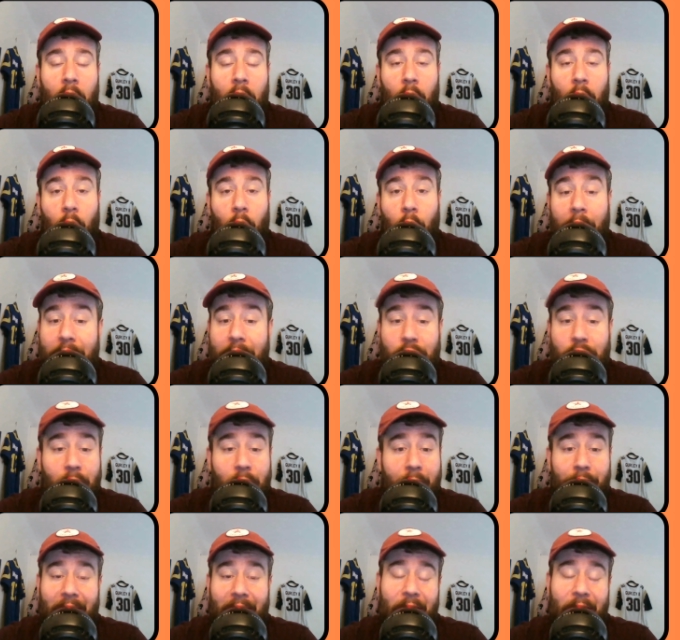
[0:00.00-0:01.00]
Rookie draft
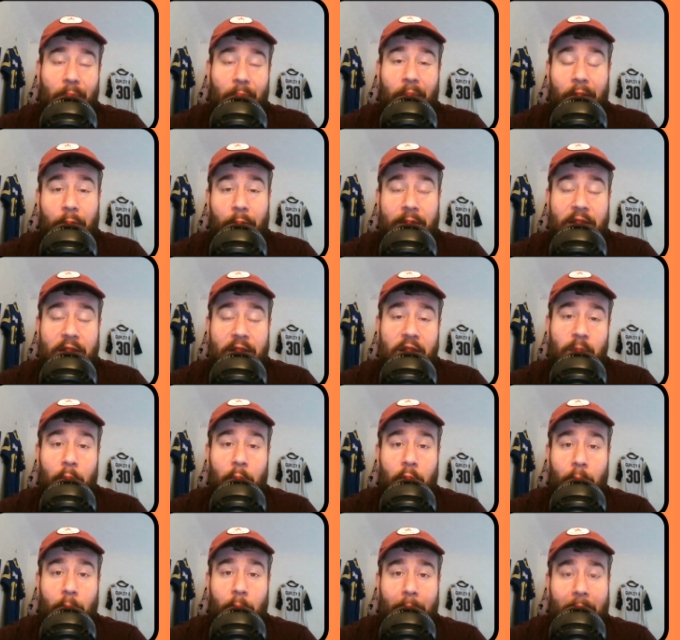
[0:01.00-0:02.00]
value, I obviously
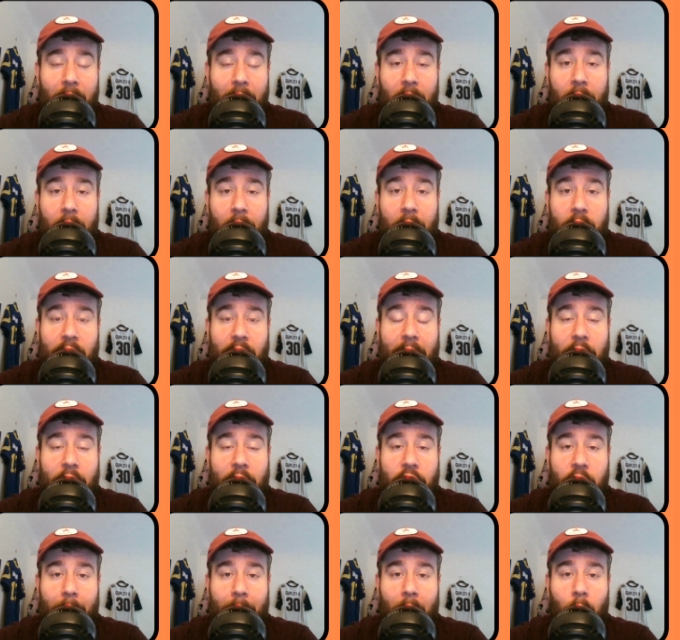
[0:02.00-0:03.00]
spoke about in the last section
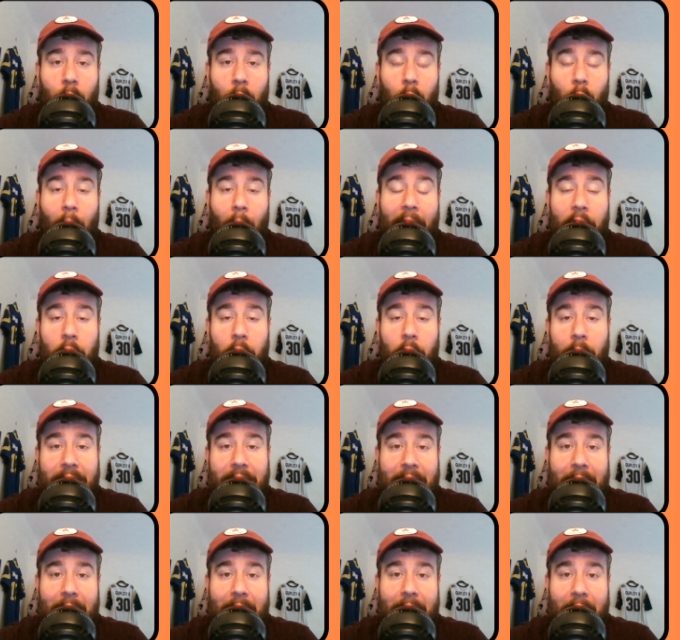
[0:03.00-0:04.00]
about where you can
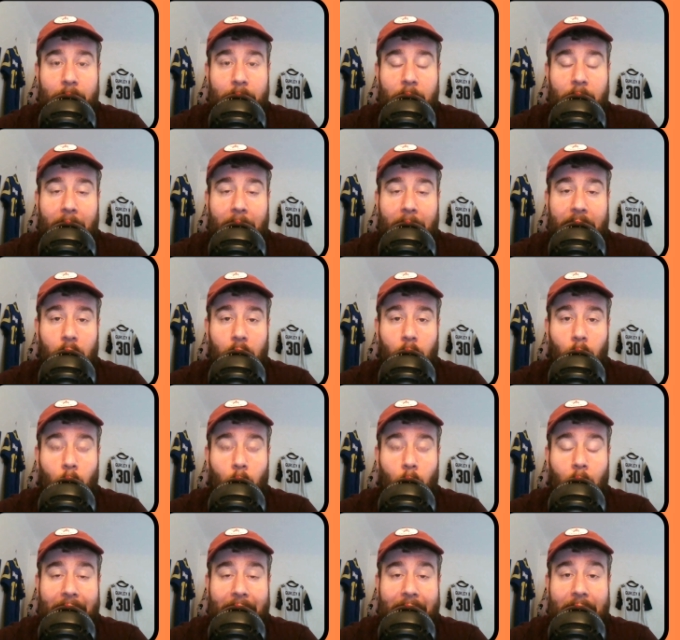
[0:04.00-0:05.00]
take him depending on
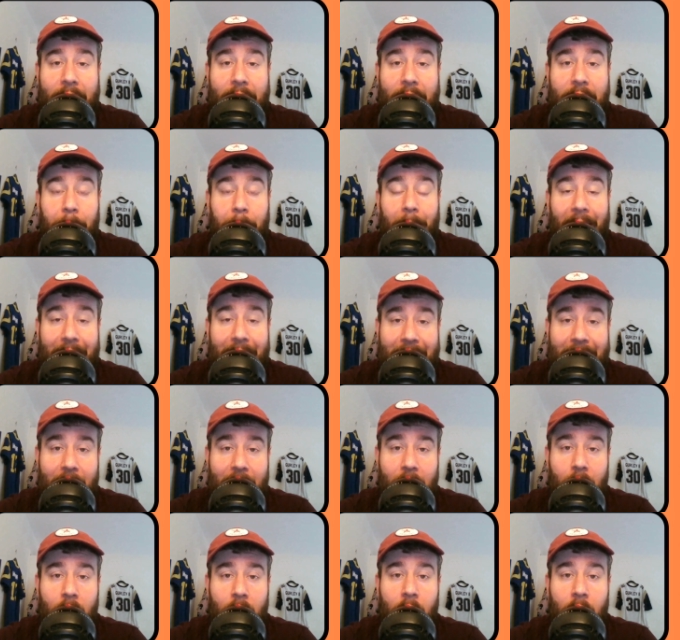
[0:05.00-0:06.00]
where he ends up
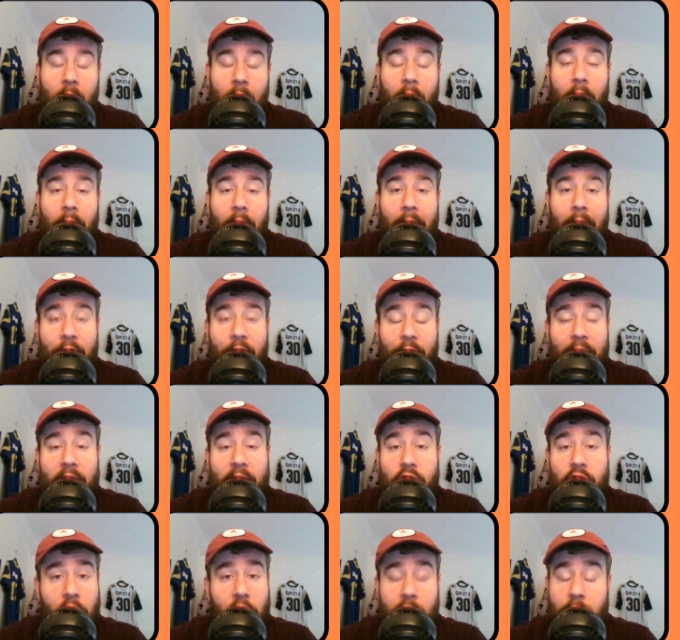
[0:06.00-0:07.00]
playing. If he's
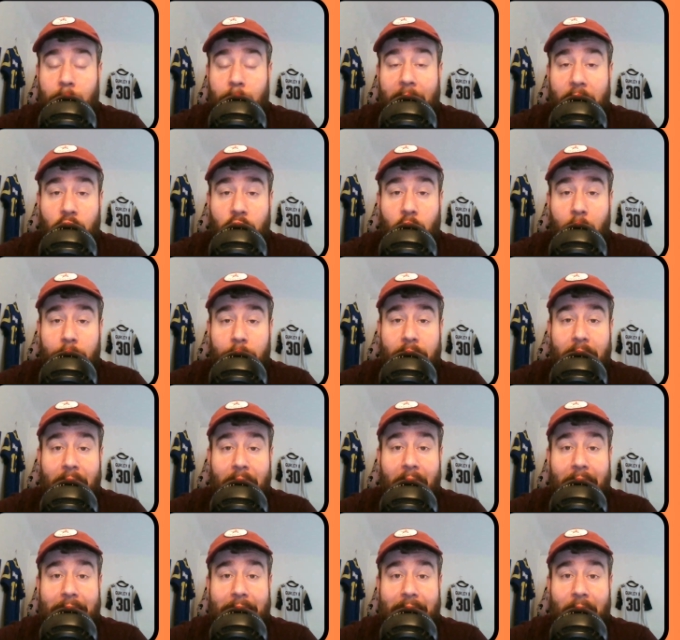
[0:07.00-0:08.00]
just being drafted
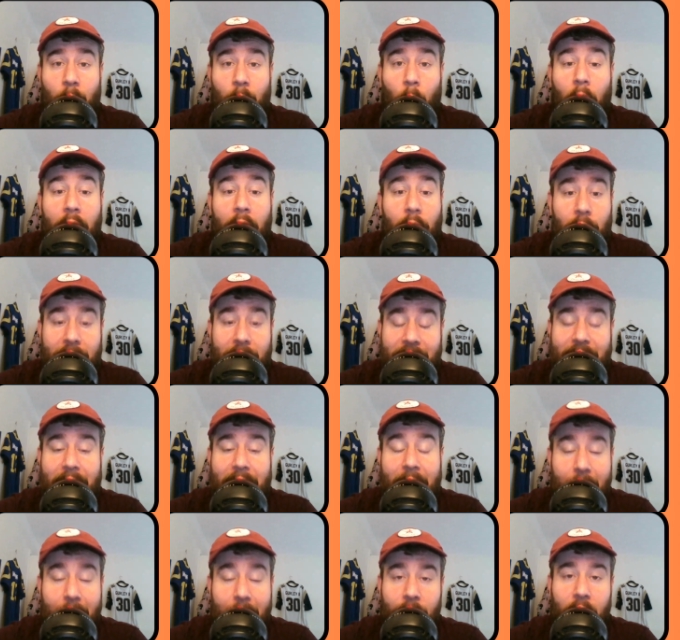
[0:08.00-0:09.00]
as a wide
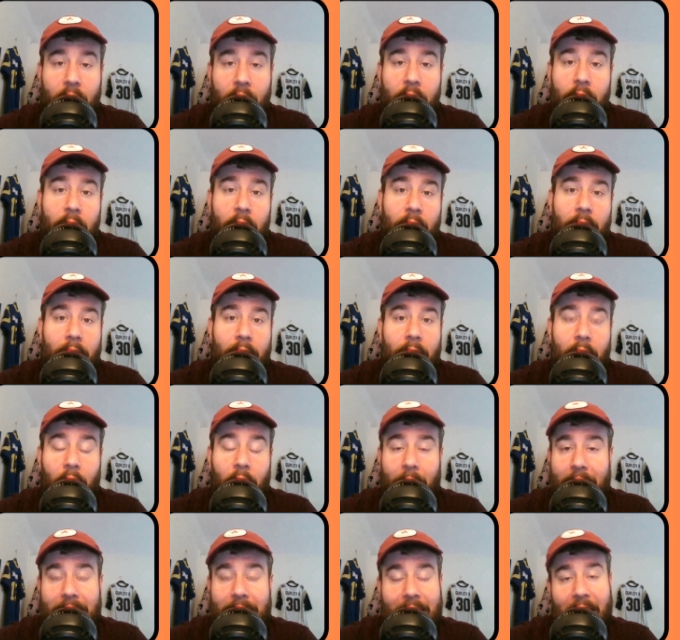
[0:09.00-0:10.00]
receiver,
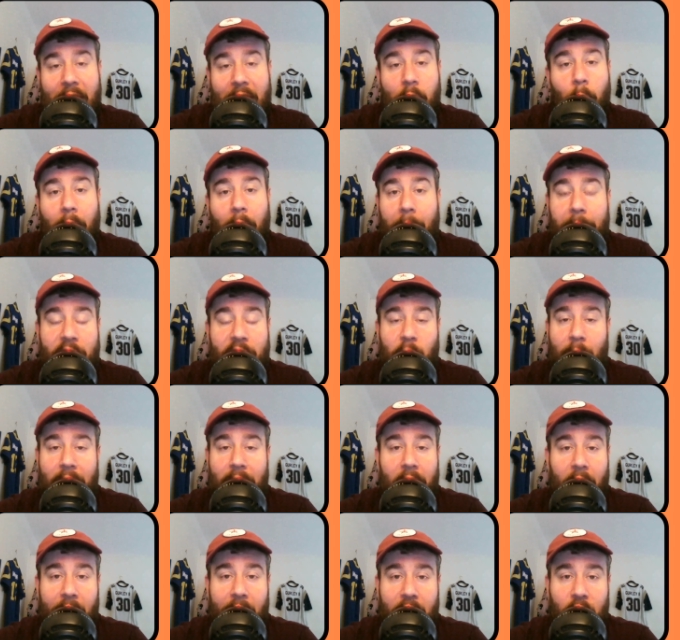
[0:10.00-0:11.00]
look, it's anywhere between
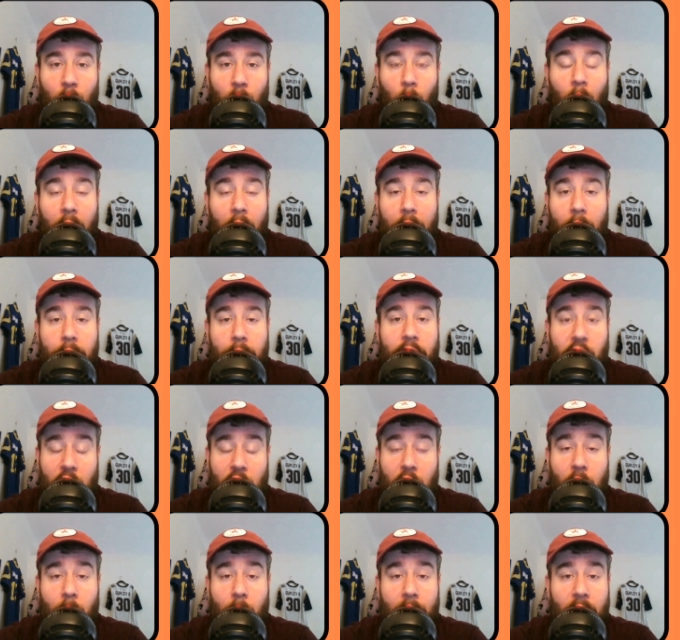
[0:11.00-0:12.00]
like the
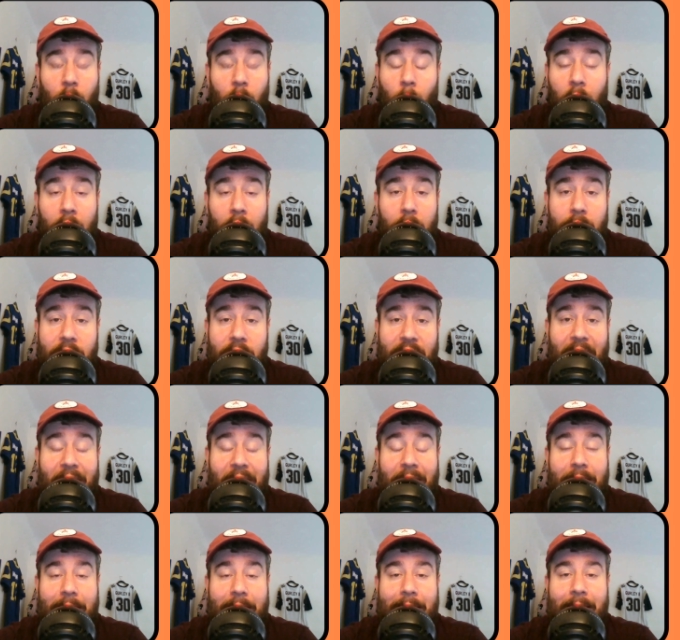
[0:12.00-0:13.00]
102 and the
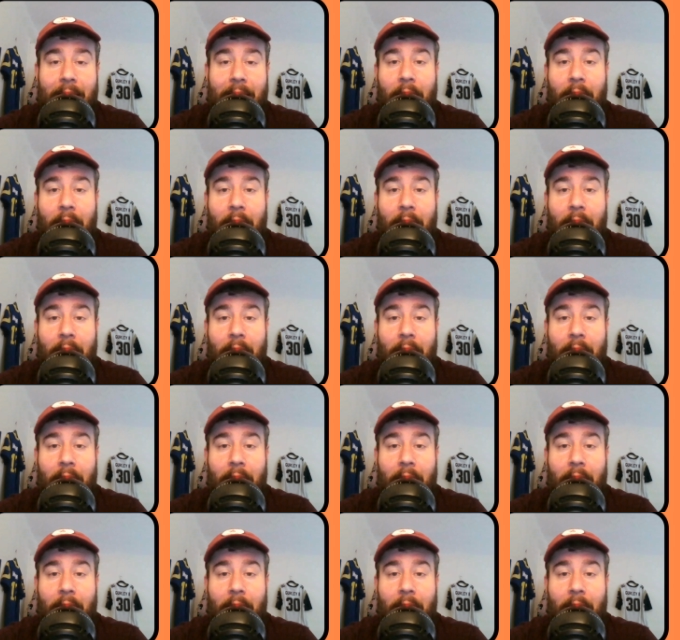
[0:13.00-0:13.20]
106.